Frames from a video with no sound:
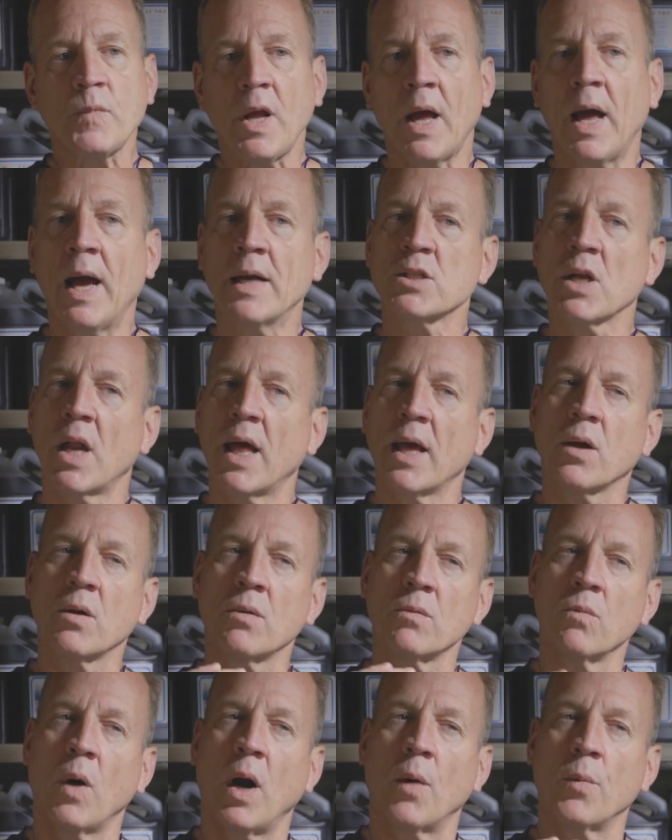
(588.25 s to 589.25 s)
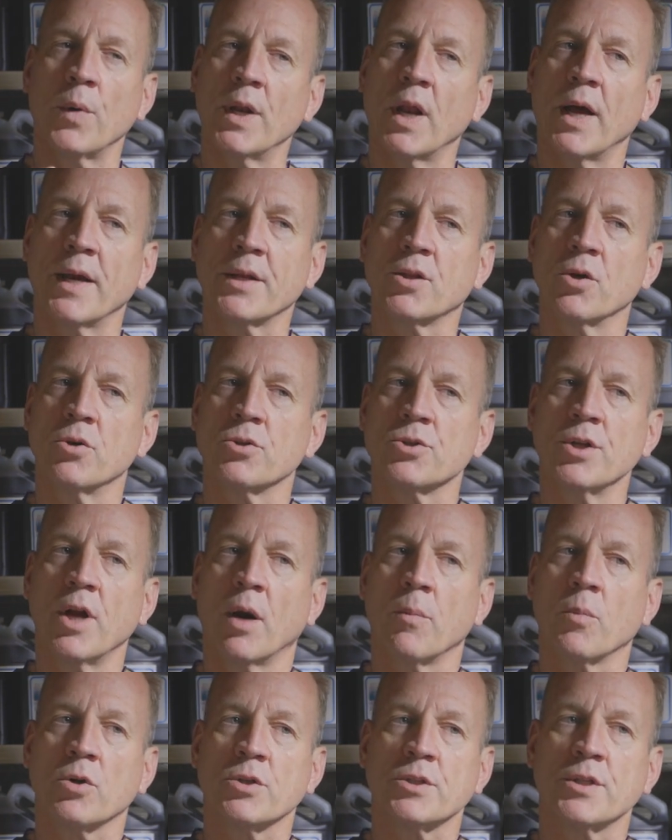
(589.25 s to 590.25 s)
That's like why we like those
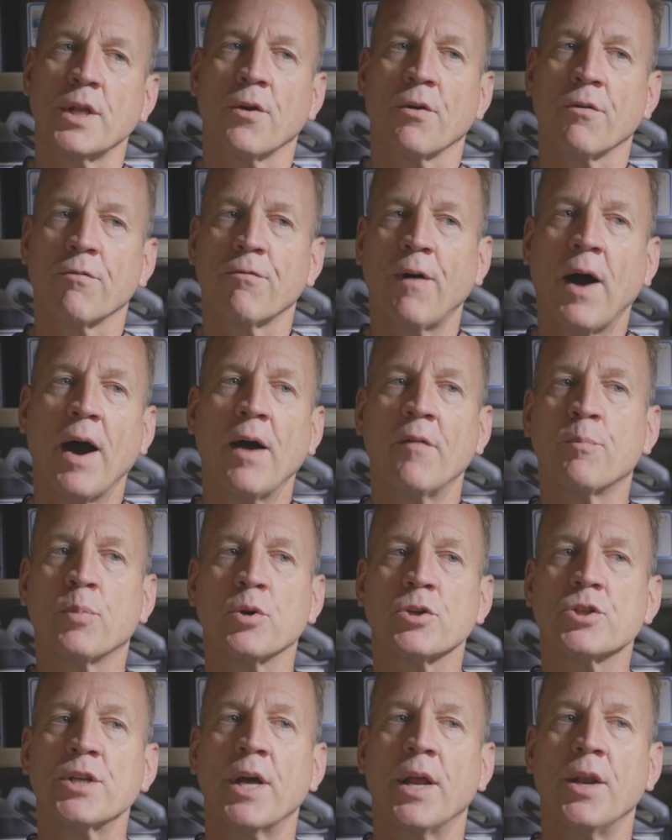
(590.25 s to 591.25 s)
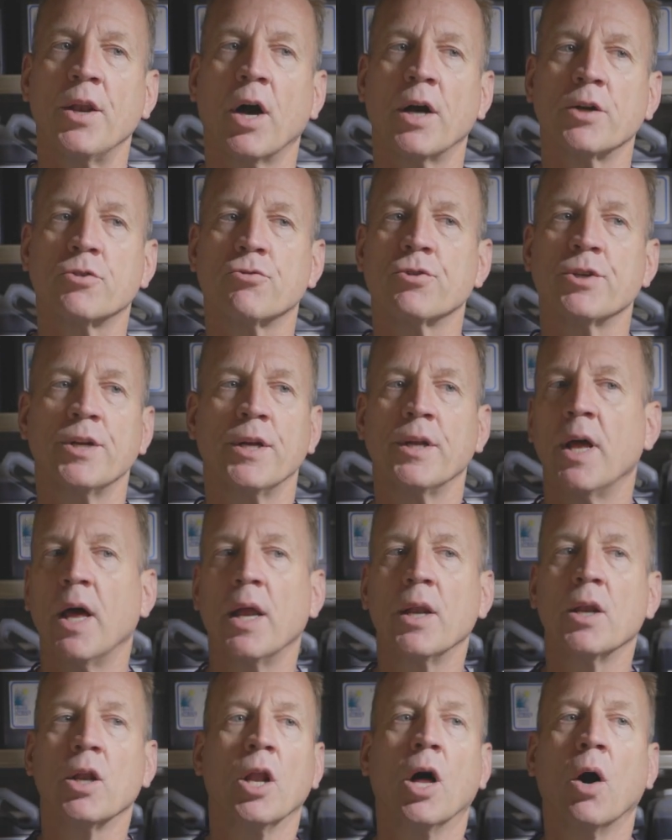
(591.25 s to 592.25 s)
numbers that are 5% nitrogen
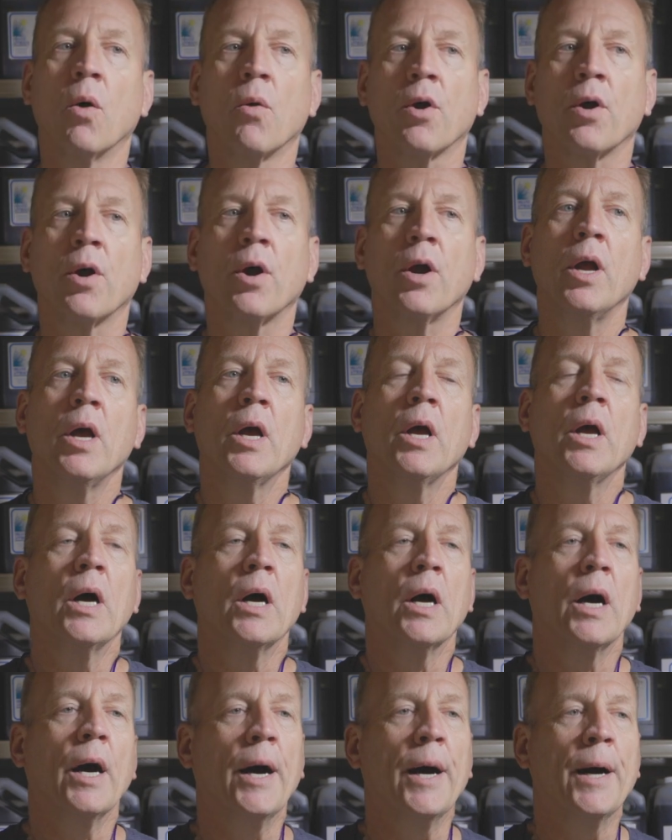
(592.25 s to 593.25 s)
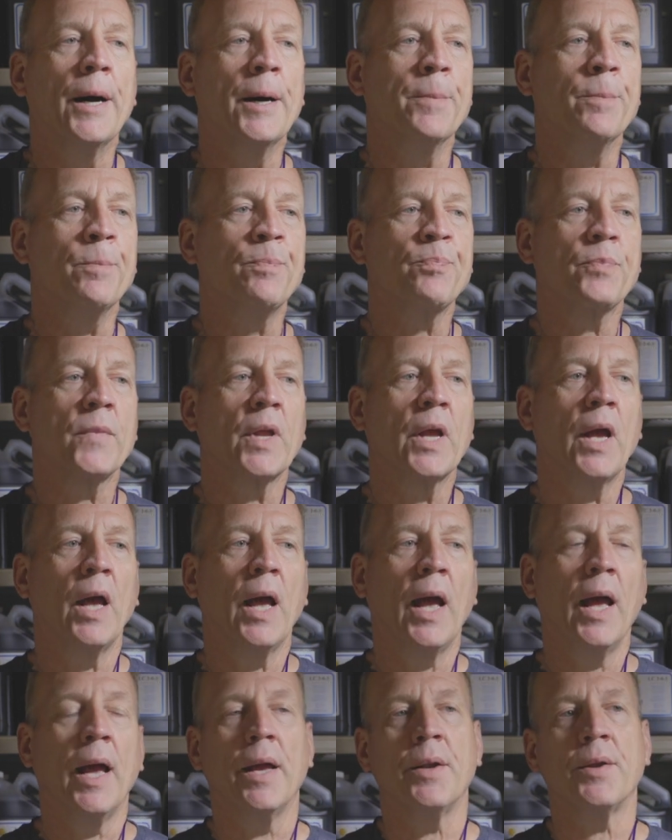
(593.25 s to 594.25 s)
and lower.
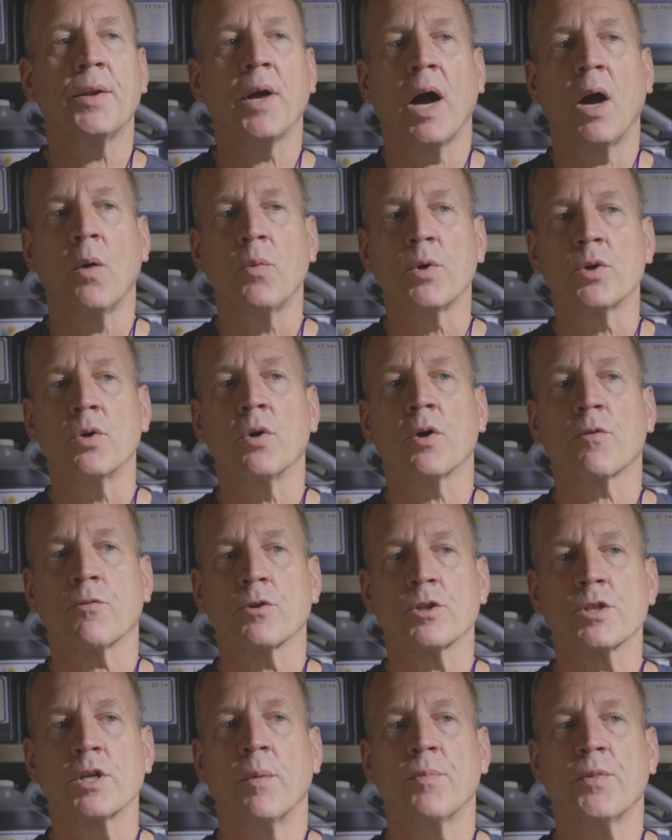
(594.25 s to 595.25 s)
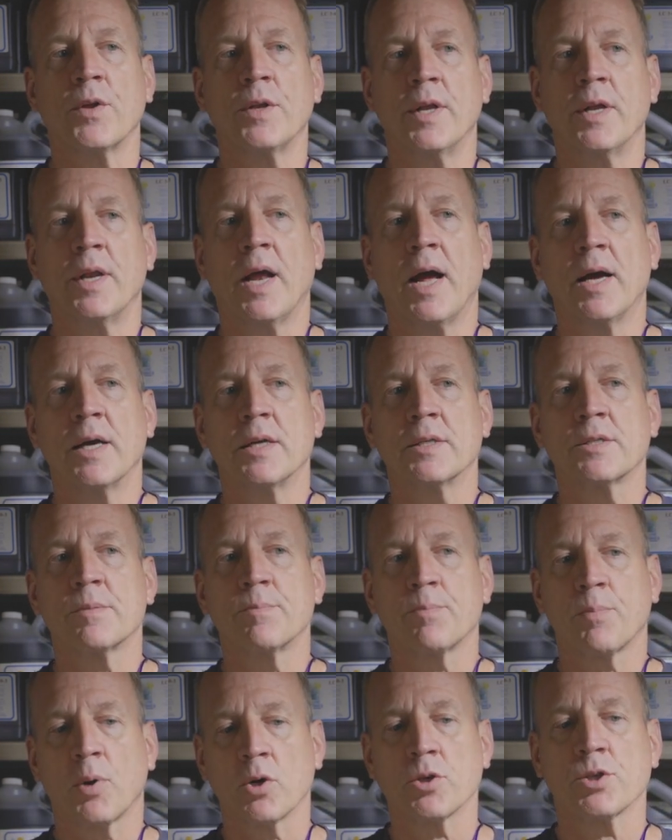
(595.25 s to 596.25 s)
And I would look for something that has,
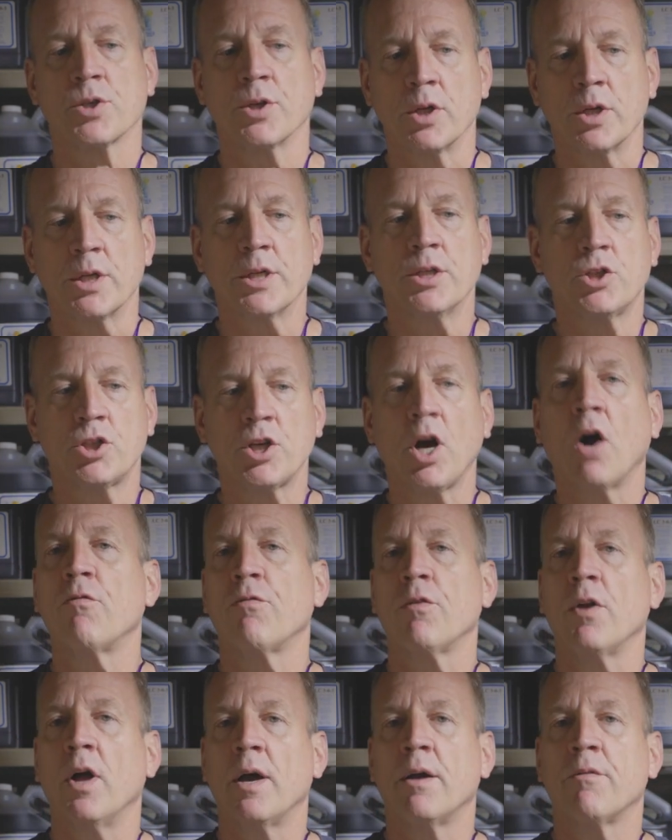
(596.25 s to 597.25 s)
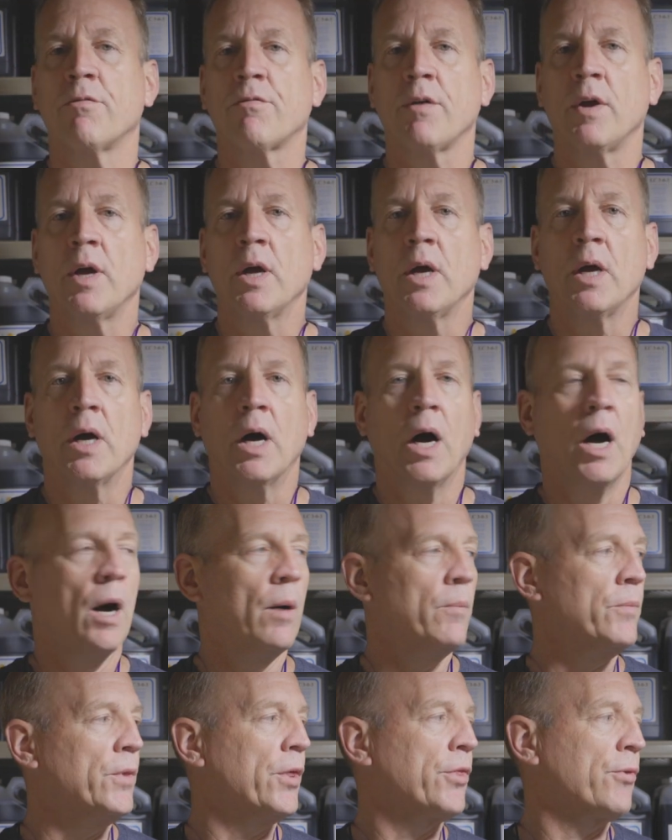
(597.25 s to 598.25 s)
personally, shelf life.
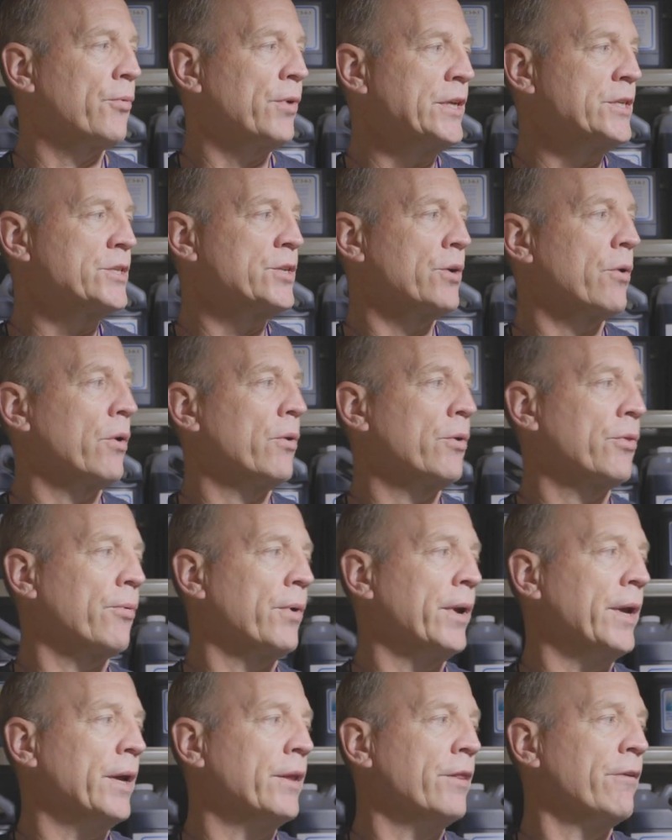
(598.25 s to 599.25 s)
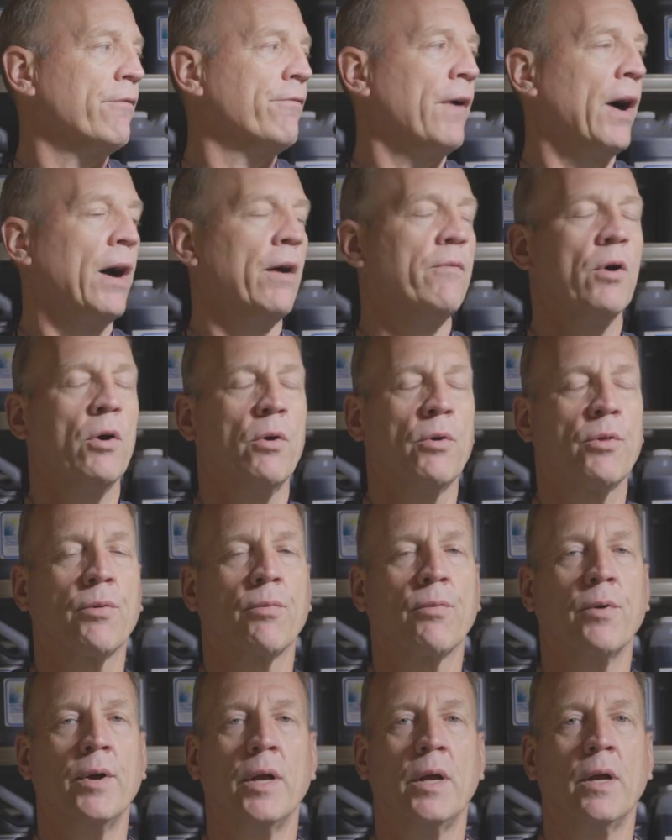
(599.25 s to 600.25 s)
The 303 and the
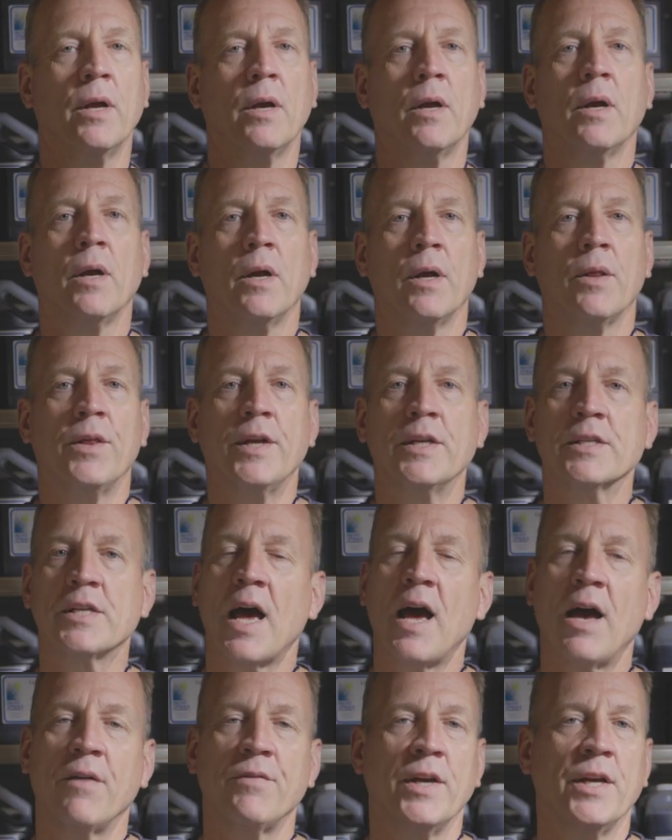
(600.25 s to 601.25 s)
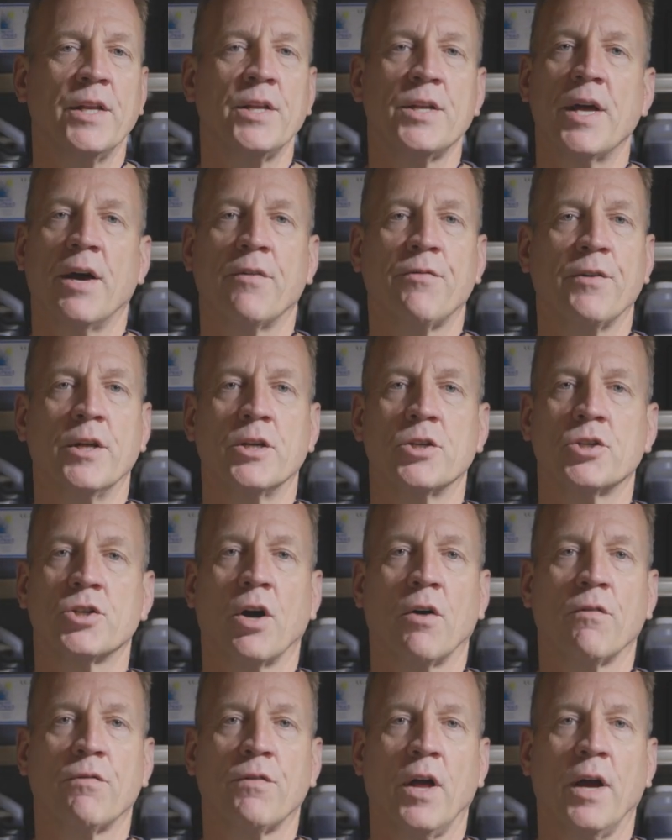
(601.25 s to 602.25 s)
503 these have indefinite
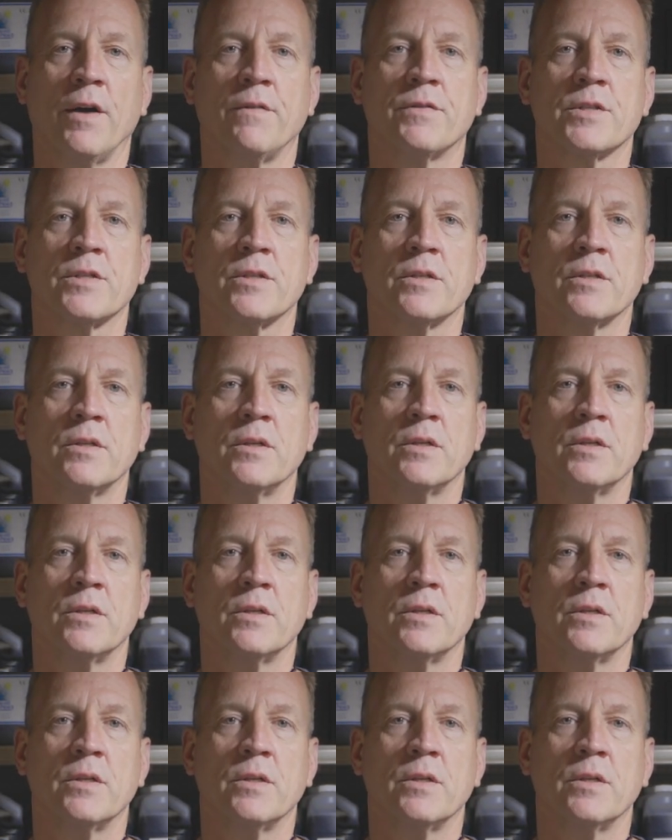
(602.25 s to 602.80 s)
shelf lives.